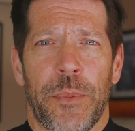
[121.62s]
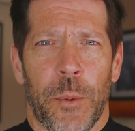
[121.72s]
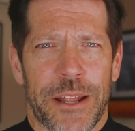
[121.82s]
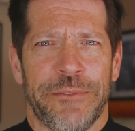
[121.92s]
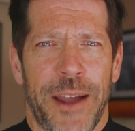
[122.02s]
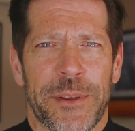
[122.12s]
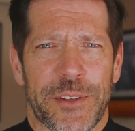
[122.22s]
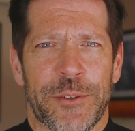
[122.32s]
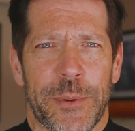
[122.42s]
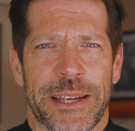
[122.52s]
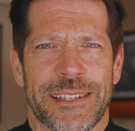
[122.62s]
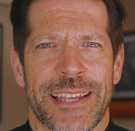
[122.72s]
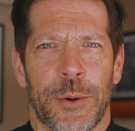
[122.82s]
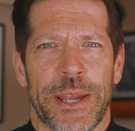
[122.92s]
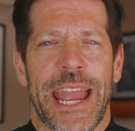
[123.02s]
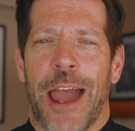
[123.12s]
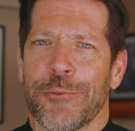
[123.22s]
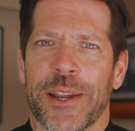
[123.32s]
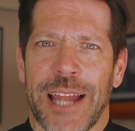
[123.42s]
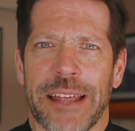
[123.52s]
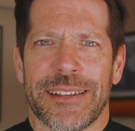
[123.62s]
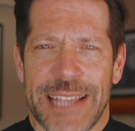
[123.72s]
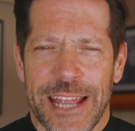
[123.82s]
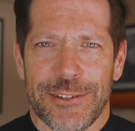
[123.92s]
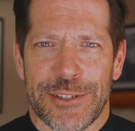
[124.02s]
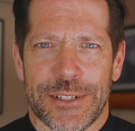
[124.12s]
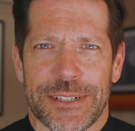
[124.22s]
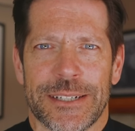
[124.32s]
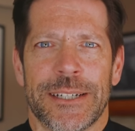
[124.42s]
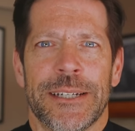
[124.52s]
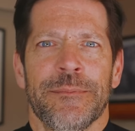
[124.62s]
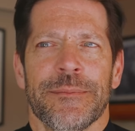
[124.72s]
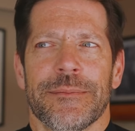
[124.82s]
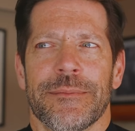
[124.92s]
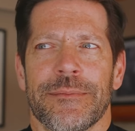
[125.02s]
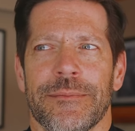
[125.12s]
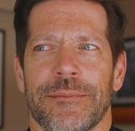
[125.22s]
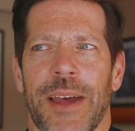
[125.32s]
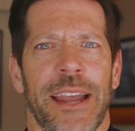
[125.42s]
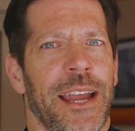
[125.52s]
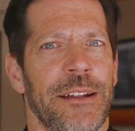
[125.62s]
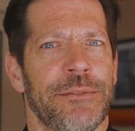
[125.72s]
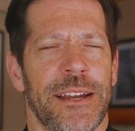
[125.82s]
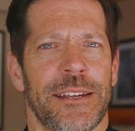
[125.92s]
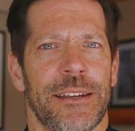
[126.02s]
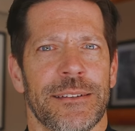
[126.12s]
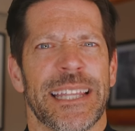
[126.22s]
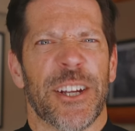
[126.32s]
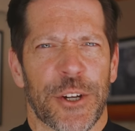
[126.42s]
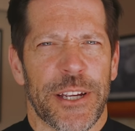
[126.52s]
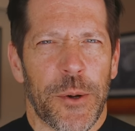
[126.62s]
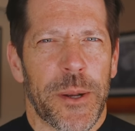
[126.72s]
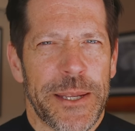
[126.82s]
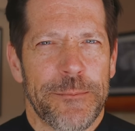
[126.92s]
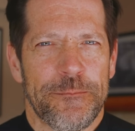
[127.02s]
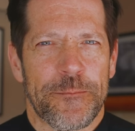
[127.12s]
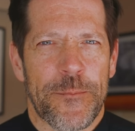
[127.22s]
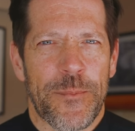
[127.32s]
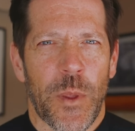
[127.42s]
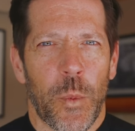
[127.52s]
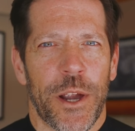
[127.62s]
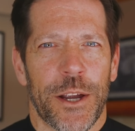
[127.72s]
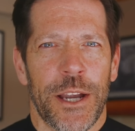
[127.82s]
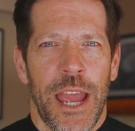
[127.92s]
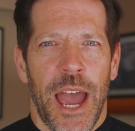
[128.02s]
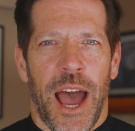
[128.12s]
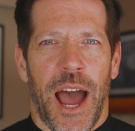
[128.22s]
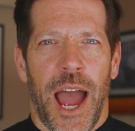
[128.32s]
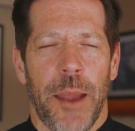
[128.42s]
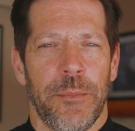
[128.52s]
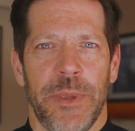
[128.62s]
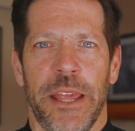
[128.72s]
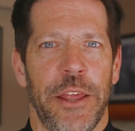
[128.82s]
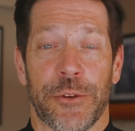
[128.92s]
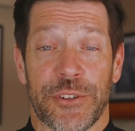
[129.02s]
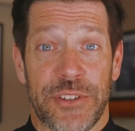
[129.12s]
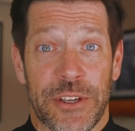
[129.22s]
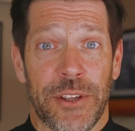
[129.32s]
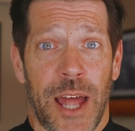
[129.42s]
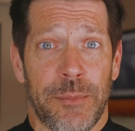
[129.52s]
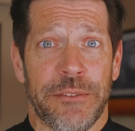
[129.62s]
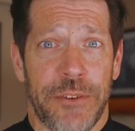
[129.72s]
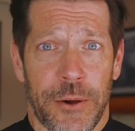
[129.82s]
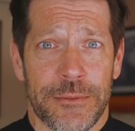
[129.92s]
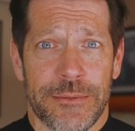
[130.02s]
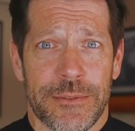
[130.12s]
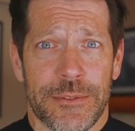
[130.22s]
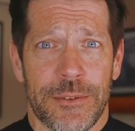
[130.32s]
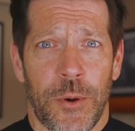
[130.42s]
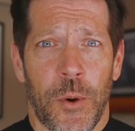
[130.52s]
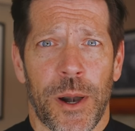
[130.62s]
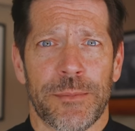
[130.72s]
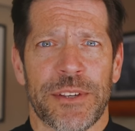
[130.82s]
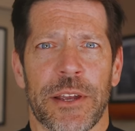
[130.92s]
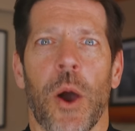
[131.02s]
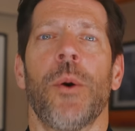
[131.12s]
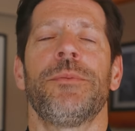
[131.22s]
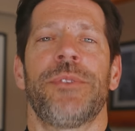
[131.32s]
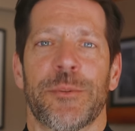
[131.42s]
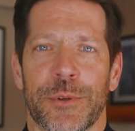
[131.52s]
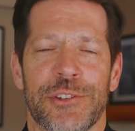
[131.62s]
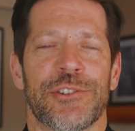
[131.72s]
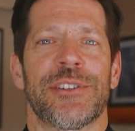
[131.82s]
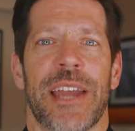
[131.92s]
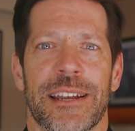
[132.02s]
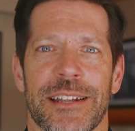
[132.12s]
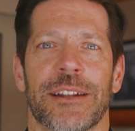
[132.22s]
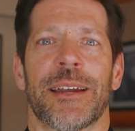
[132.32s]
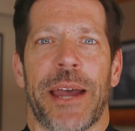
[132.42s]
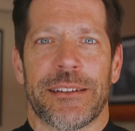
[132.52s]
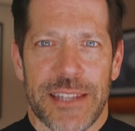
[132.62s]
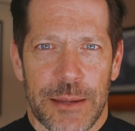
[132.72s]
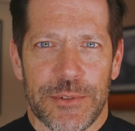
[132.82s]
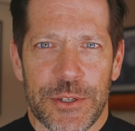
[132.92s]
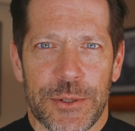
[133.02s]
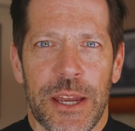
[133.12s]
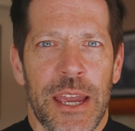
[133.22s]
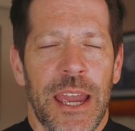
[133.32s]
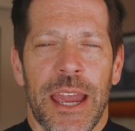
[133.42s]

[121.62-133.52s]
but what I find myself doing is, okay, after I got this answer, I kind of like linger, you know what I mean? Where I'm either still on my phone or I'm just like, oh, this person just texted, I'll get back to them too.